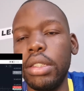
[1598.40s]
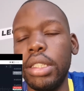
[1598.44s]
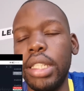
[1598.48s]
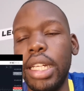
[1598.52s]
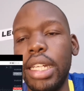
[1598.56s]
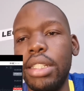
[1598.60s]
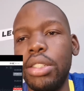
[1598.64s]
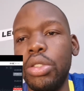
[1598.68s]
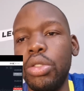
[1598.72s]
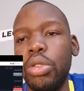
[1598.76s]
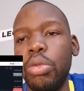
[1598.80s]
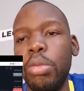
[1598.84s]

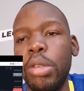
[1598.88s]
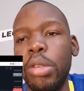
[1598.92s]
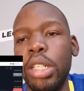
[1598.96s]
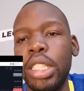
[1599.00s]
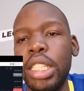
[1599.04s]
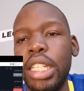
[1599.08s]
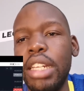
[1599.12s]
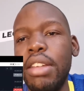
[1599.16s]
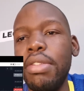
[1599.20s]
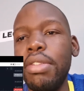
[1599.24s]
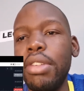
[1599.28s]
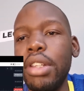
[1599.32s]
That's too
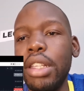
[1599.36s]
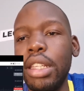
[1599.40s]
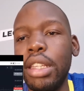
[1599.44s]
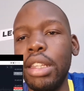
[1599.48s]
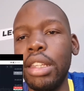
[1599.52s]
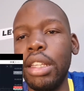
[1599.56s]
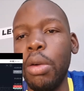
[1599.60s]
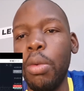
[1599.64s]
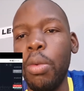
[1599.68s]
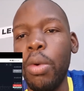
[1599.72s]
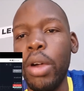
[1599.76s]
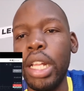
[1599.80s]
much. Even
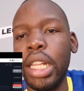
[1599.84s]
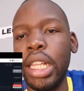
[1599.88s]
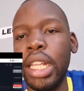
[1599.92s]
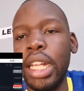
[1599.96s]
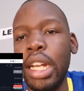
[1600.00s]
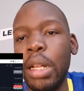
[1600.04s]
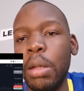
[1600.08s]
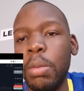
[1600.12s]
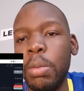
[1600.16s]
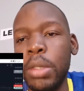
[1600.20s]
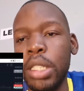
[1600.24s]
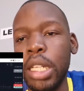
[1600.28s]
the one
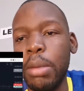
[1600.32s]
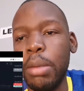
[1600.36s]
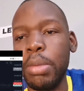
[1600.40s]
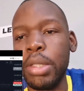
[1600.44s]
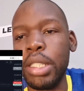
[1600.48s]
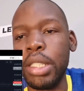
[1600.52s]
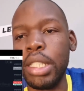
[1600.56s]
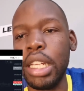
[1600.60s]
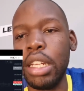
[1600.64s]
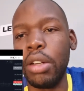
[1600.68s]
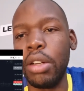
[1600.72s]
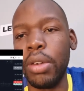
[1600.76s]
that I'm
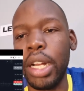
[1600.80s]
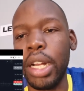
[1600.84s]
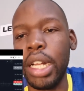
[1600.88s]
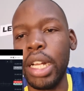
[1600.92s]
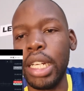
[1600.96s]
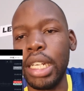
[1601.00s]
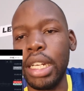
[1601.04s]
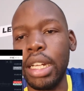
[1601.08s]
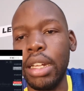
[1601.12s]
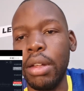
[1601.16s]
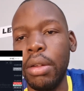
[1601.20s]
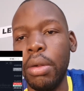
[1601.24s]
saying
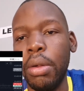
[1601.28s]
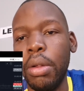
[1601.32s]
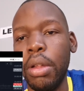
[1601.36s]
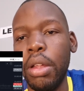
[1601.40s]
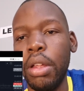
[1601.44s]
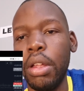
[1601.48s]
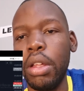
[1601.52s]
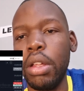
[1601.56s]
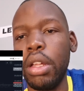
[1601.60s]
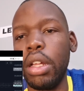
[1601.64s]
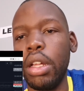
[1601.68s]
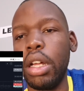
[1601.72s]
right now,
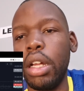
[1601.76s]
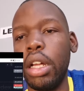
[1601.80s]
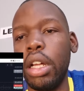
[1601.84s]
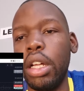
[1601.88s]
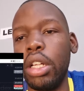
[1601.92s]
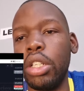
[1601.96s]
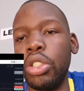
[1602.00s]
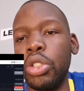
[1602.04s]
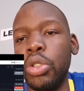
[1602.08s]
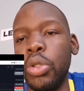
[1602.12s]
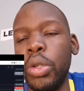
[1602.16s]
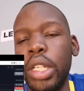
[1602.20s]

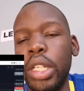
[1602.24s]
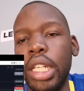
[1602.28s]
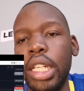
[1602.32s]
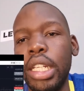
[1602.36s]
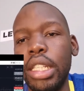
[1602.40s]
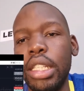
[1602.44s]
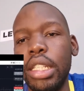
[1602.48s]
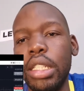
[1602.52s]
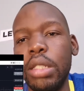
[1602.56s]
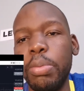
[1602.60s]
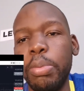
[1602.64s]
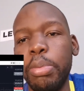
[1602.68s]

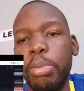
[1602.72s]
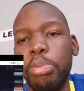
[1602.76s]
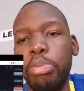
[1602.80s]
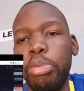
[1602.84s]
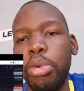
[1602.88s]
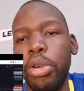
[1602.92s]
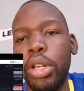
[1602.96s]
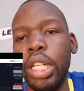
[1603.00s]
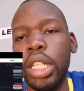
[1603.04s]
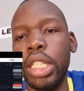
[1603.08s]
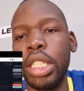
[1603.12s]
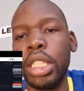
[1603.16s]
joining this
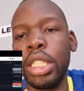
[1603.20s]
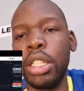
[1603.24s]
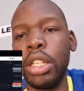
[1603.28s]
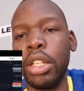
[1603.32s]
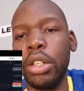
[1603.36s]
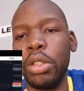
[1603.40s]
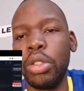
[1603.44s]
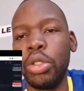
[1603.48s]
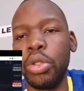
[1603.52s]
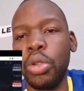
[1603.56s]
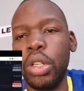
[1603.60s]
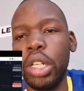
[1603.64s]
bullish
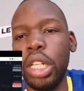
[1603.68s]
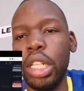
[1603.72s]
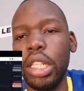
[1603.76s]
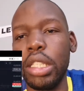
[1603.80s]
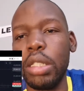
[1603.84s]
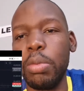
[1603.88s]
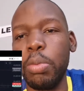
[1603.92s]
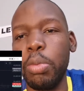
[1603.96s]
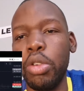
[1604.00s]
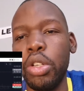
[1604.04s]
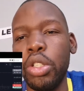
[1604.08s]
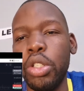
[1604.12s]
here, joining
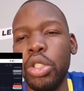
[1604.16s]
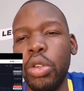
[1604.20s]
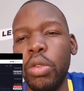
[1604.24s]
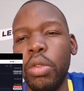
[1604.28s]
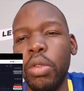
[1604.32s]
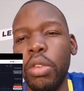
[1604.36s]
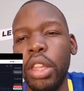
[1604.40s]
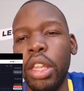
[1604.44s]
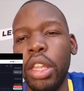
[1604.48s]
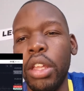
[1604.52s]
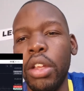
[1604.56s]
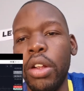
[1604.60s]
this bullish
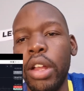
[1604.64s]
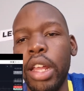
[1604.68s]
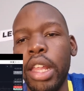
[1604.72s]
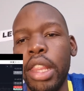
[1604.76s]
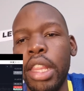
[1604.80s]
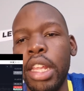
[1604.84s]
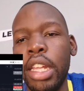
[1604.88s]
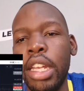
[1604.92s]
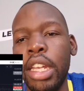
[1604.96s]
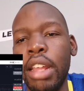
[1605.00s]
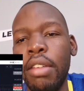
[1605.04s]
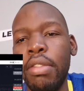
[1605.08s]
over here,
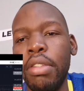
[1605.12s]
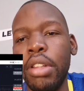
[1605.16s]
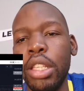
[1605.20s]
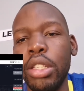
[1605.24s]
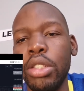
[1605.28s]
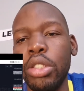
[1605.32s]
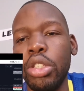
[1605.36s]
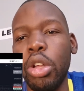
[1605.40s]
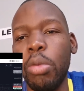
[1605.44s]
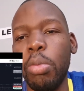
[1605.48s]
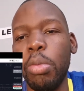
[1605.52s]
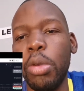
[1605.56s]
and then having
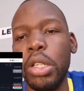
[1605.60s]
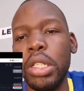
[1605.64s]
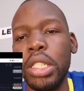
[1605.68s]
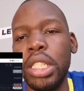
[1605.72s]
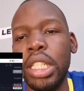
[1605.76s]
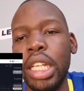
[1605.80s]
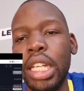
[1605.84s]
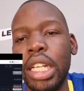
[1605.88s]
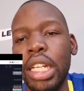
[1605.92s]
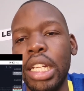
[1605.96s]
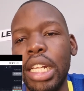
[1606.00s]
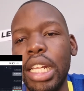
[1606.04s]
the stop loss
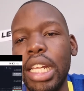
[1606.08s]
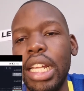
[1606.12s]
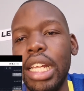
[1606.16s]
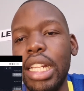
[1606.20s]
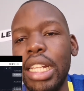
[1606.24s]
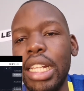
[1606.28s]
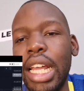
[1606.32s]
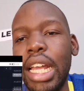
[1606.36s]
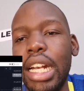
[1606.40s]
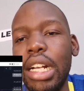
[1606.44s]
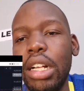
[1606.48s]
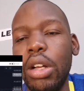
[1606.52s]
there,
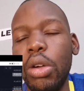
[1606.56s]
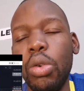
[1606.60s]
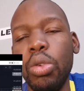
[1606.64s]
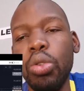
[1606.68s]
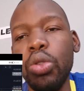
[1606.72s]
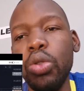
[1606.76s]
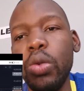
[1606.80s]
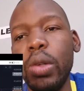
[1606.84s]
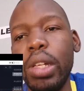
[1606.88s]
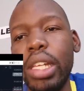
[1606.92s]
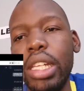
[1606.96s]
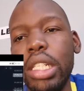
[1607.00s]
that
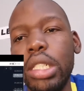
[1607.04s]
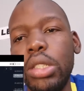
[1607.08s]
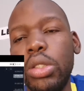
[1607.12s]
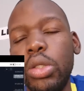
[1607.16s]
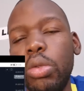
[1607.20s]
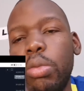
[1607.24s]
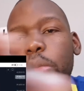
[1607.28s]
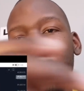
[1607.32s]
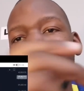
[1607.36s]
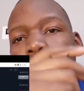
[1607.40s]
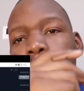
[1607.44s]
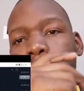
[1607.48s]
also is
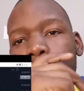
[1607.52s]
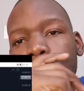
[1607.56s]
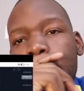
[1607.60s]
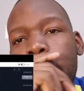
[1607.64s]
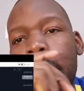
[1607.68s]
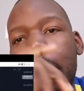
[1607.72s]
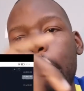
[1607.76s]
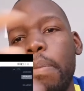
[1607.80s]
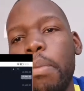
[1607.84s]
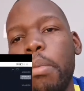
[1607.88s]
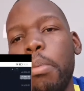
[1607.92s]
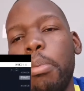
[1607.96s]
too much.
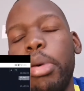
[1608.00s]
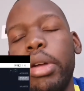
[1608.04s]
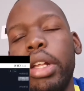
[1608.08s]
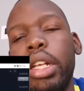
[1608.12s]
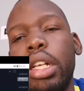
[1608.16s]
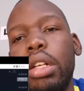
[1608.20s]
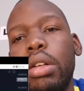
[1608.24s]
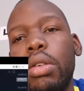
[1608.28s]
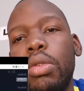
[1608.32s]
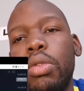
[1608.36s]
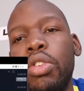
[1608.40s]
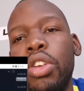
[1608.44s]

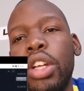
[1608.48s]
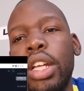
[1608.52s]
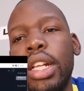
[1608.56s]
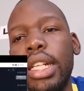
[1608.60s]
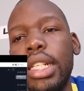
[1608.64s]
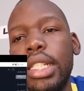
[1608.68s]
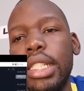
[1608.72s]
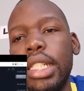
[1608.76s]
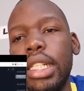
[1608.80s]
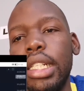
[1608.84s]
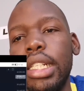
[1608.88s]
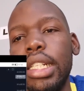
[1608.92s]
But
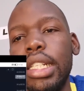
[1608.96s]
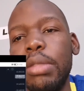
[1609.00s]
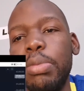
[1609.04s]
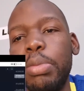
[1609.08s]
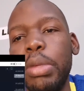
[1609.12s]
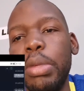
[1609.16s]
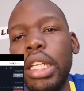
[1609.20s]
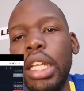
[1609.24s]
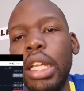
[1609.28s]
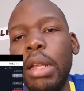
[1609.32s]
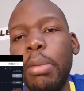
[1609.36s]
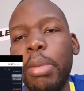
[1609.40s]
realistically
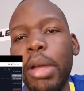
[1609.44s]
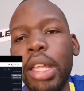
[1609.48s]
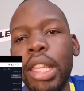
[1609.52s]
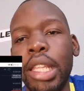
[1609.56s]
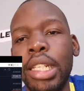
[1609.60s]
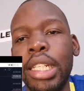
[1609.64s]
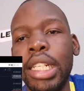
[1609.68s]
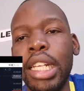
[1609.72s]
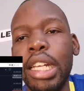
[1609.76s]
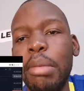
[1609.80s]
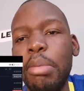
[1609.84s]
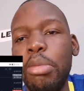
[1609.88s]
speaking, by
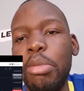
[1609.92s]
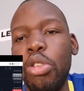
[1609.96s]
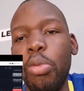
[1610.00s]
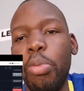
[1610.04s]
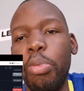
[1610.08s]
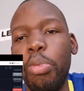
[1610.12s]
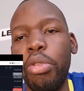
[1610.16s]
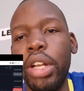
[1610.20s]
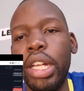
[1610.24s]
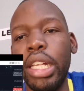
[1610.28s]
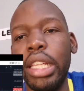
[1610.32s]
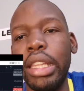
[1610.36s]
the time you
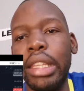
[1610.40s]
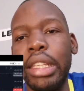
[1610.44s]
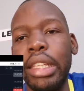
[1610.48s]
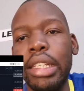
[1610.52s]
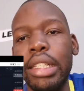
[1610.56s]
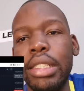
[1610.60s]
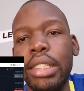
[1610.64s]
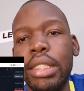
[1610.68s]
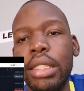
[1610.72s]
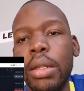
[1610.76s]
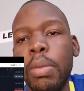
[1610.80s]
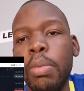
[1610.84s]
break
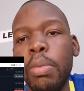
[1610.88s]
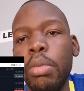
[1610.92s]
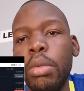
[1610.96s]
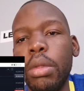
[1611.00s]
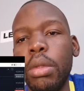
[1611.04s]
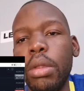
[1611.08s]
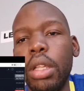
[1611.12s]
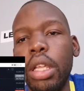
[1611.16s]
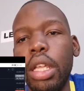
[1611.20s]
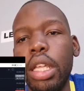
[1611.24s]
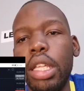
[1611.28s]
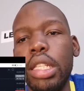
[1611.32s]
this,
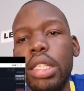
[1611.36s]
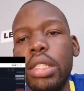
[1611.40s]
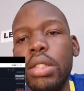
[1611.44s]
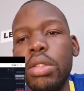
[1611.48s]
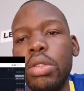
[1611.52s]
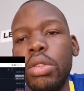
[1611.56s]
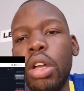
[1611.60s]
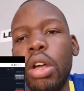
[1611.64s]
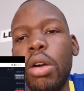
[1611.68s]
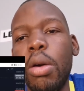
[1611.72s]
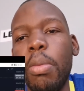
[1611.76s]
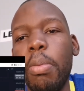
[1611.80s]

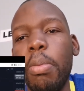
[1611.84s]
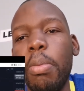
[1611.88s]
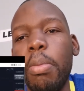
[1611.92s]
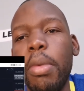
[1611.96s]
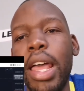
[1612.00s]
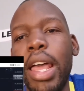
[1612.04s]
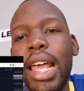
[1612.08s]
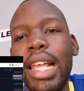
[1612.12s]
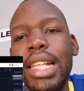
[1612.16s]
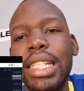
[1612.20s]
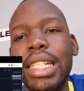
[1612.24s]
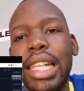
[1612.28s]
it's not
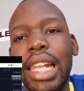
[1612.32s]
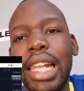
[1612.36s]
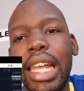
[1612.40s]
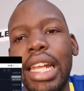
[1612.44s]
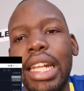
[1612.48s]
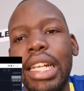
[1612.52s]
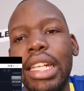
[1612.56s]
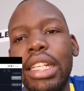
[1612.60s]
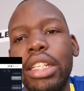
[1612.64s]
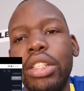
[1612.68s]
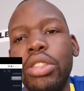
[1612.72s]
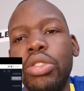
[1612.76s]
as
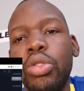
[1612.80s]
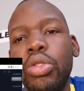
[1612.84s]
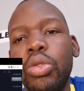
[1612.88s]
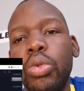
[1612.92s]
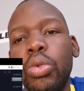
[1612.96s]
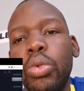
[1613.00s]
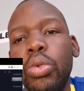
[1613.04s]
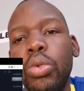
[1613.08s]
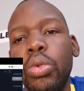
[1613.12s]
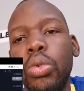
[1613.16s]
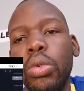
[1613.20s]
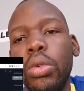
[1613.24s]
likely
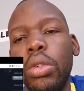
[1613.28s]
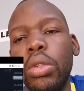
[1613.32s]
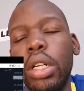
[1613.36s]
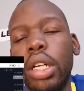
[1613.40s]
to